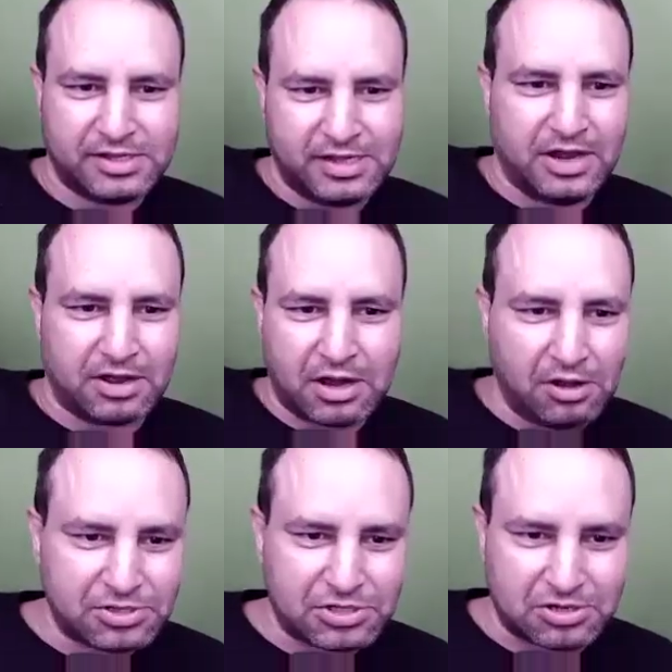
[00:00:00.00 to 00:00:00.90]
it's in their
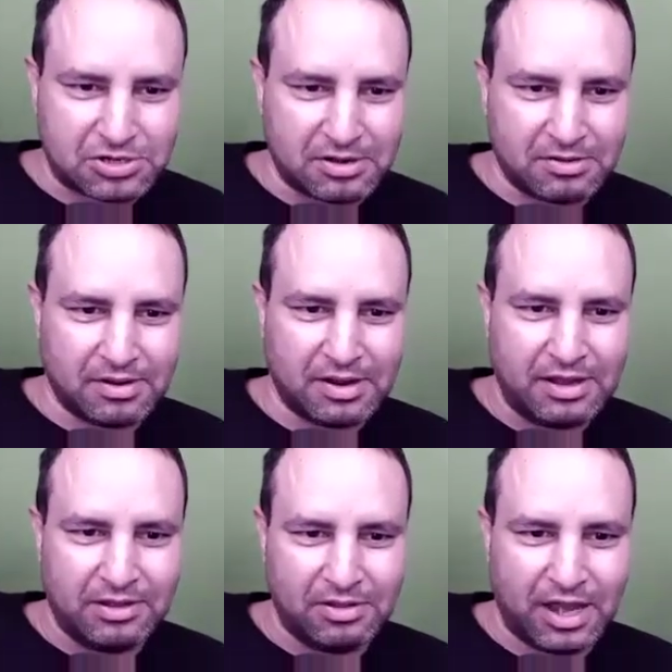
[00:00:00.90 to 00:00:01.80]
culture,
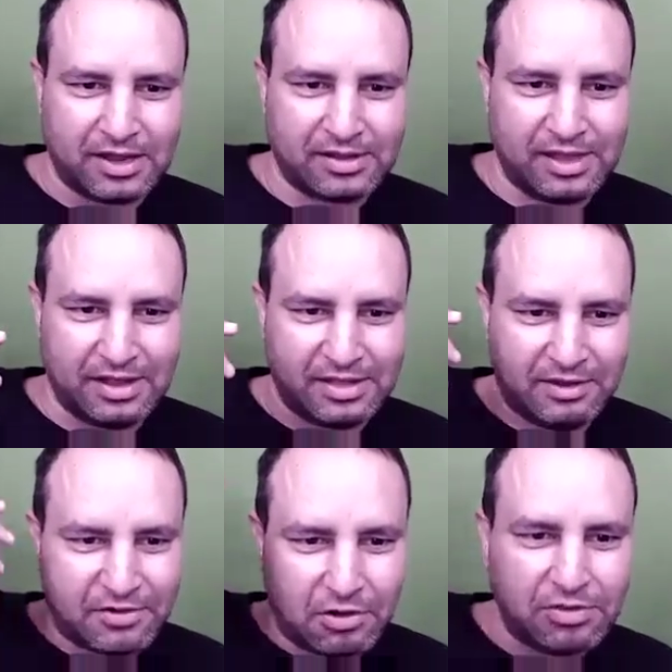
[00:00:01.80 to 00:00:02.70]
you know, like
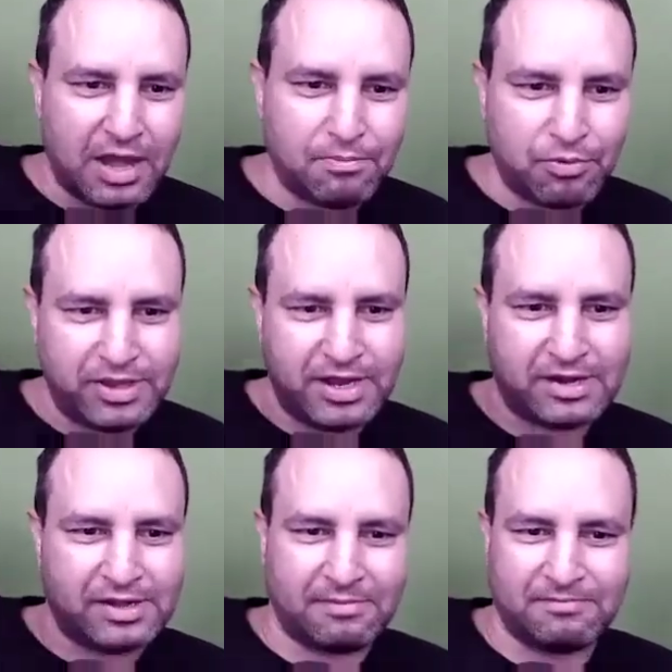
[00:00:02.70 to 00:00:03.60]
they've grown up with
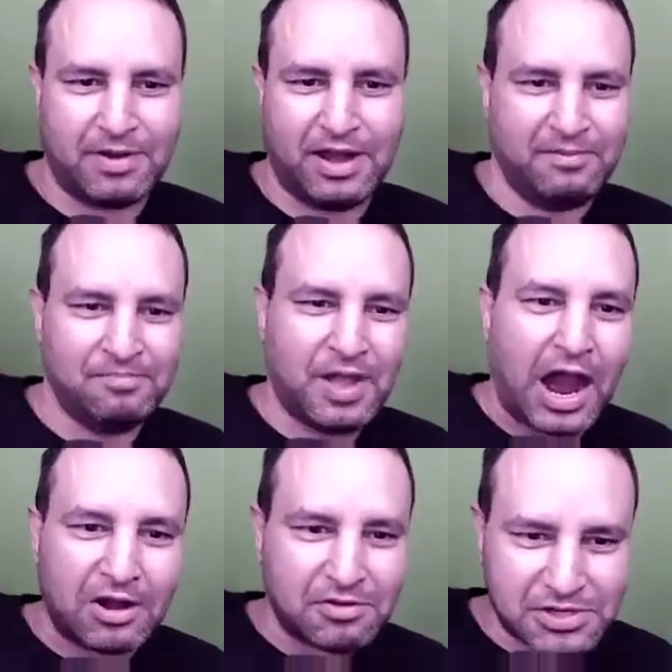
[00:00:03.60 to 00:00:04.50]
it, like my
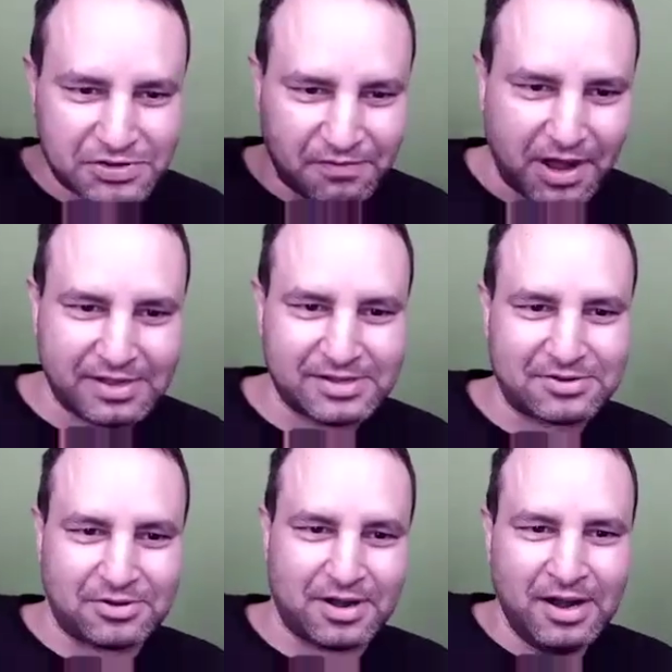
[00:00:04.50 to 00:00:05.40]
Irish friends
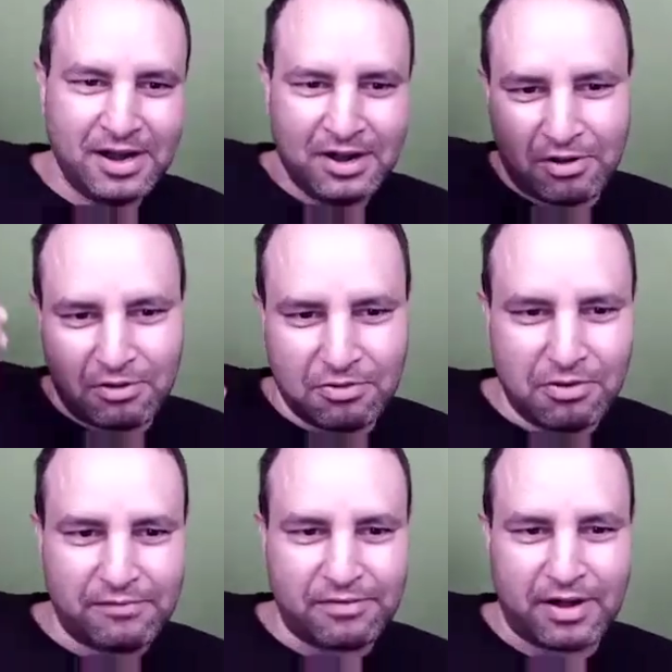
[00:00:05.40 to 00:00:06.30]
or
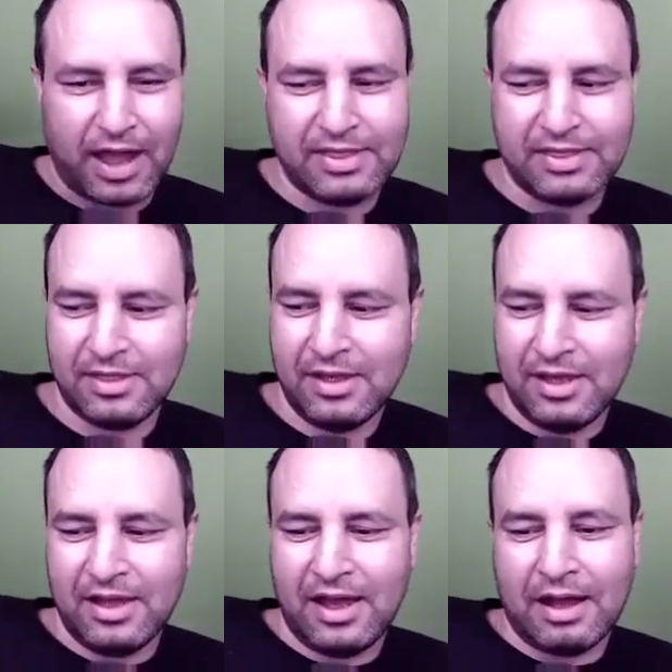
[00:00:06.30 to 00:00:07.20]
whoever. And
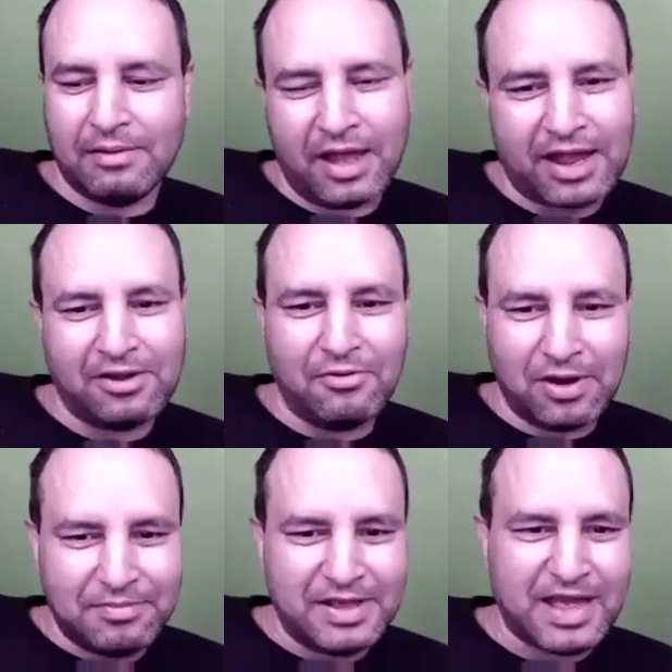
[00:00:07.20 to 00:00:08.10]
I'm like, I don't
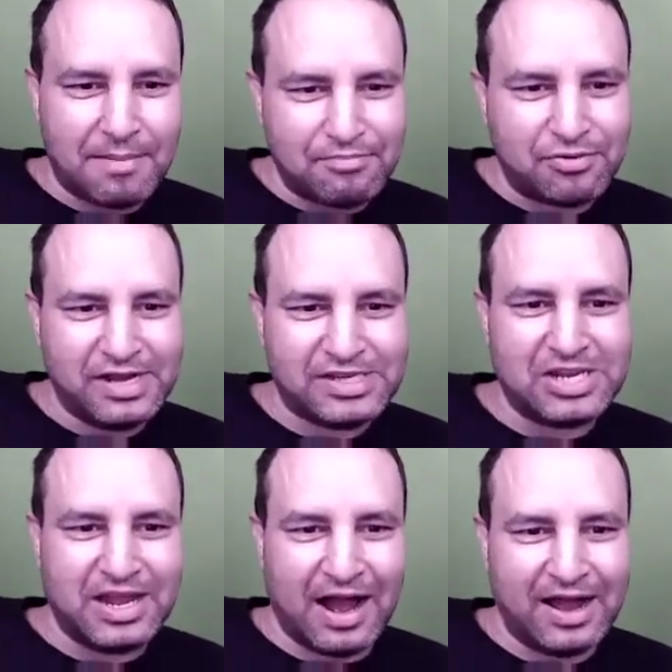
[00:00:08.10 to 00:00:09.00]
want to be that
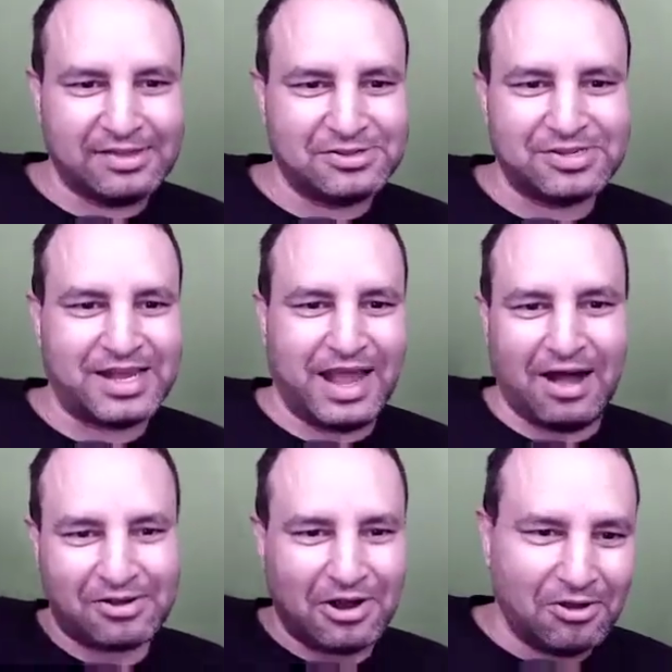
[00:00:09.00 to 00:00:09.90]
preachy guy to say
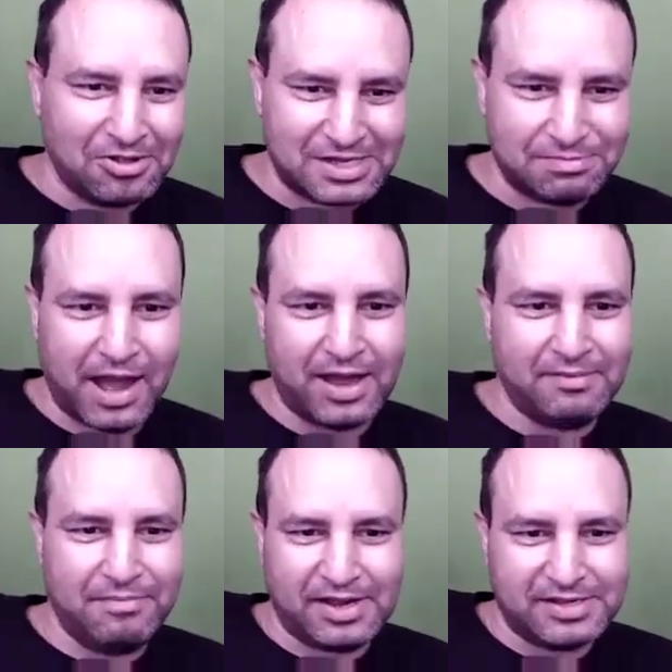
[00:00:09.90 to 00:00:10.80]
alcohol is
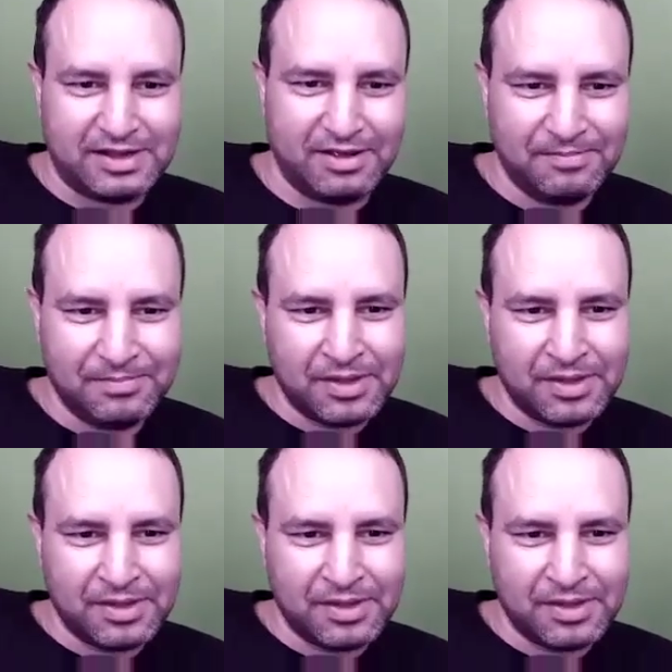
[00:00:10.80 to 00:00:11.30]
bad, because it